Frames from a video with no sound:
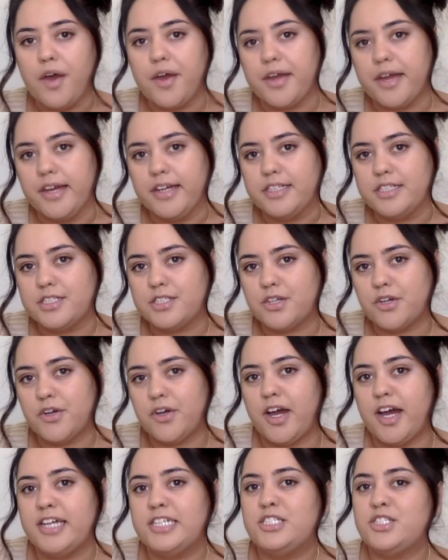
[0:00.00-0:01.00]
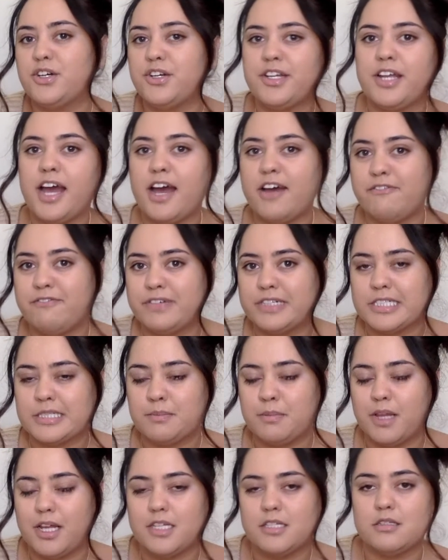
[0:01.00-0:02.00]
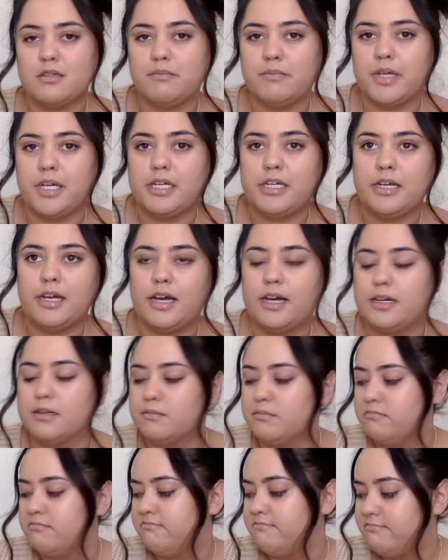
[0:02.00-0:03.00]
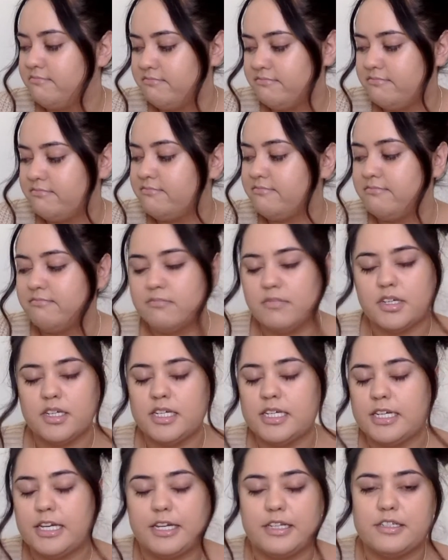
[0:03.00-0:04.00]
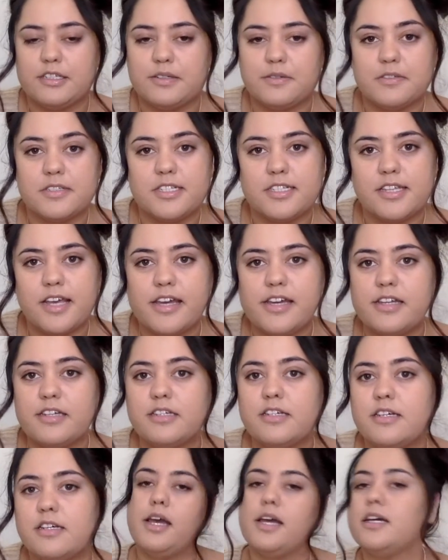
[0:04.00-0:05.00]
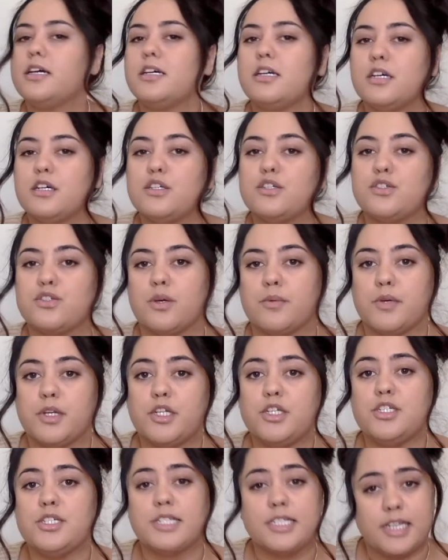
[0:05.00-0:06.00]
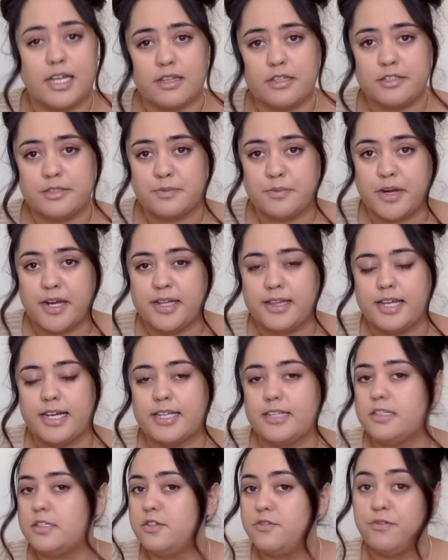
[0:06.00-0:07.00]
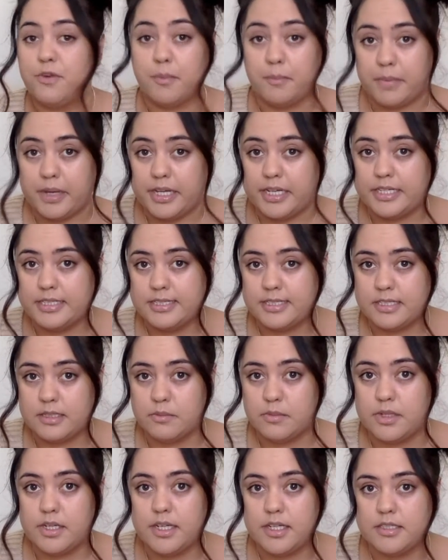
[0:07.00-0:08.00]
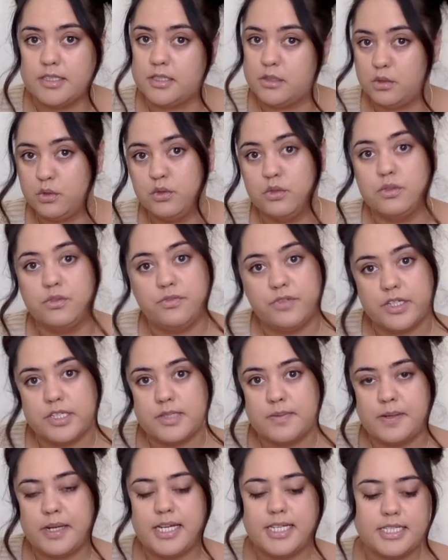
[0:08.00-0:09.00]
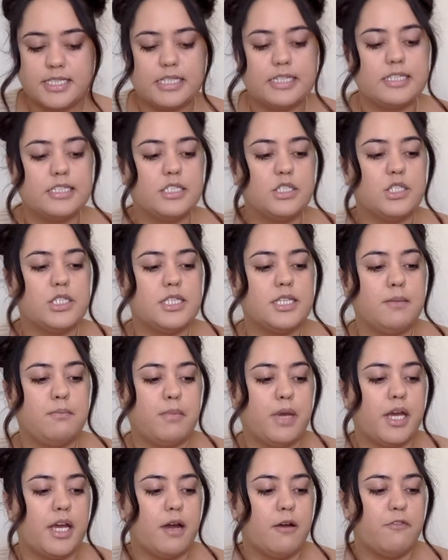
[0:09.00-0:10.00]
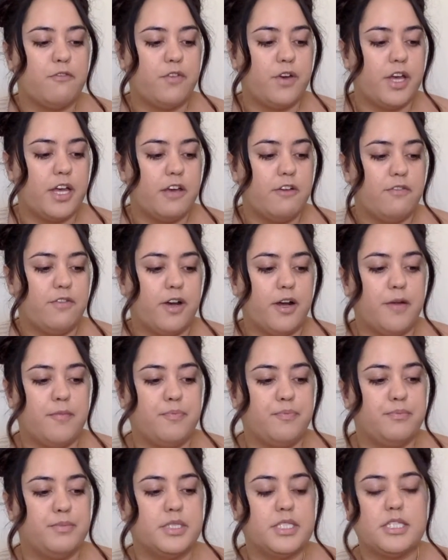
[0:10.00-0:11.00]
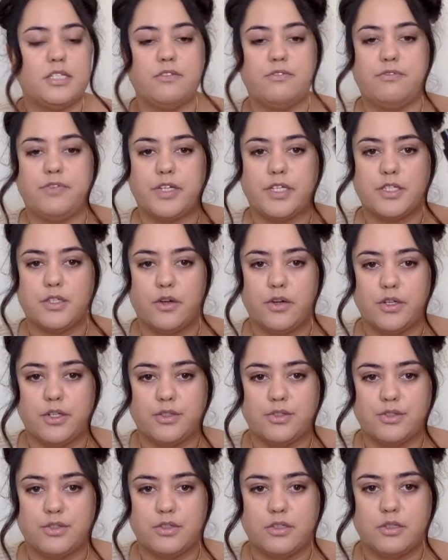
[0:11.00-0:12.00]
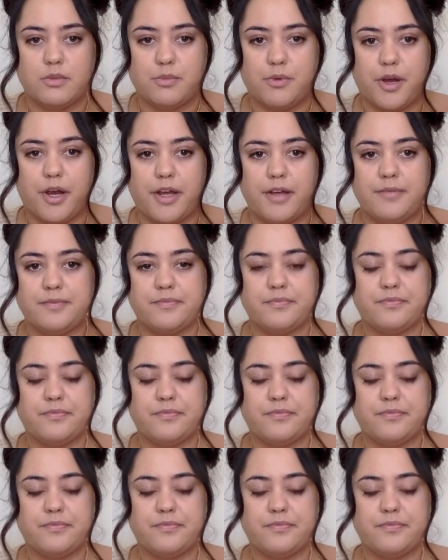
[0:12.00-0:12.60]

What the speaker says: Okay, so I don't have Fix Plus on me, I don't know what to say. So I'm going to use another spray that for me is similar to Fix Plus, and it's just the Makeup Forever Mist and Fix O2 spray.